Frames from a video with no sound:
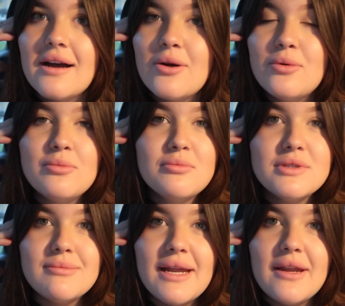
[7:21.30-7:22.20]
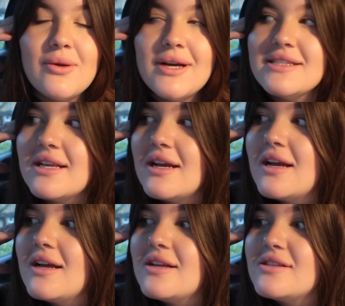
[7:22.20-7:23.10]
Oh, she made a noise.
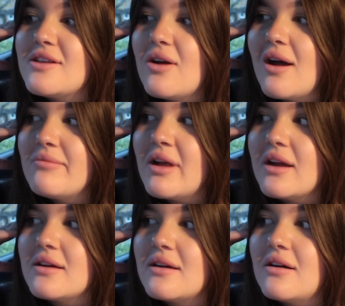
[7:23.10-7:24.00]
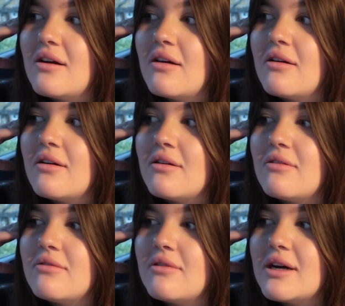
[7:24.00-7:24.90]
So I'm like,
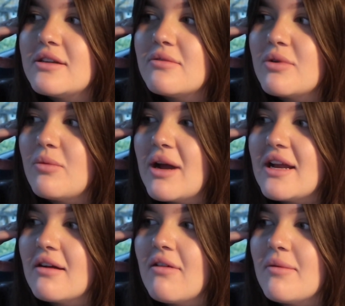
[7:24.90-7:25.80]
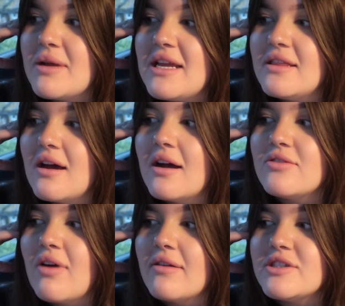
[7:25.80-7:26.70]
oh, I don't want to wake her up either.
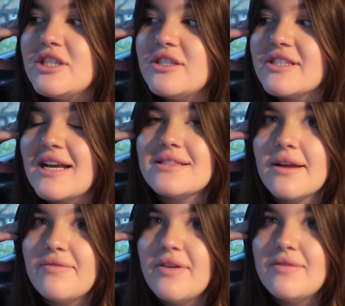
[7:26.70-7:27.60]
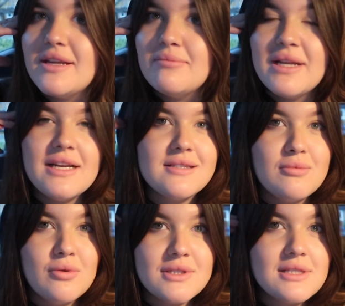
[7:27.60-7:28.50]
I'd rather she just gets like 15 minutes
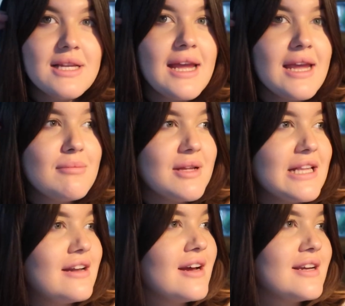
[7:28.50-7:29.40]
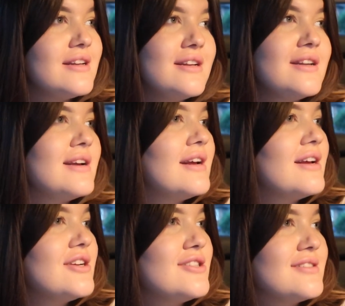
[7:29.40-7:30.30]
more sleep, and then I can
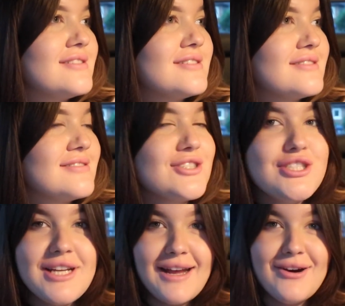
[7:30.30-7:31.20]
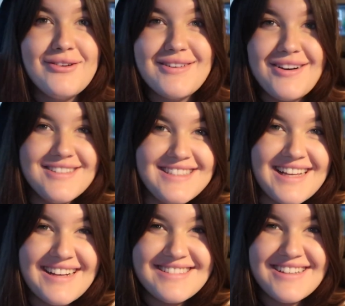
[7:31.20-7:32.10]
just chill, go on
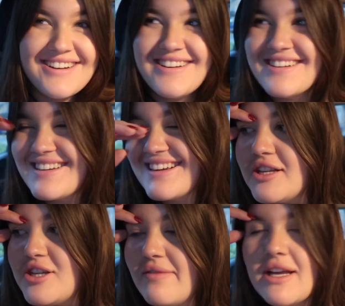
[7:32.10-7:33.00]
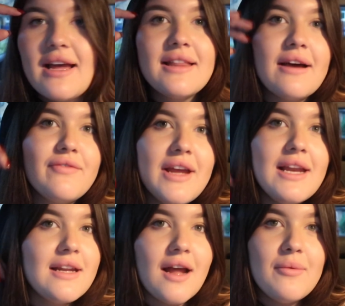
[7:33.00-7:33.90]
TikTok. Do you ever get that
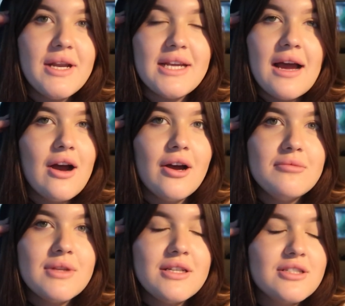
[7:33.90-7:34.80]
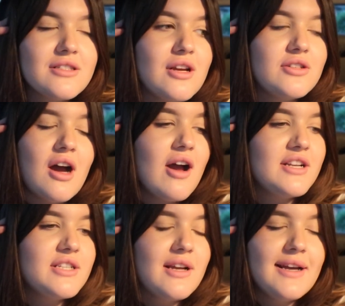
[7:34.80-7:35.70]
feeling like when you get home that you're just so
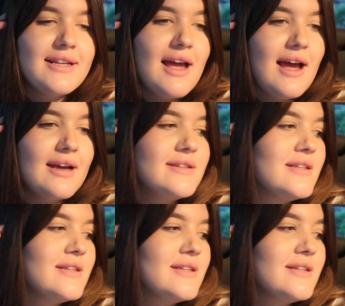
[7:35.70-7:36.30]
tired, you're like, nah,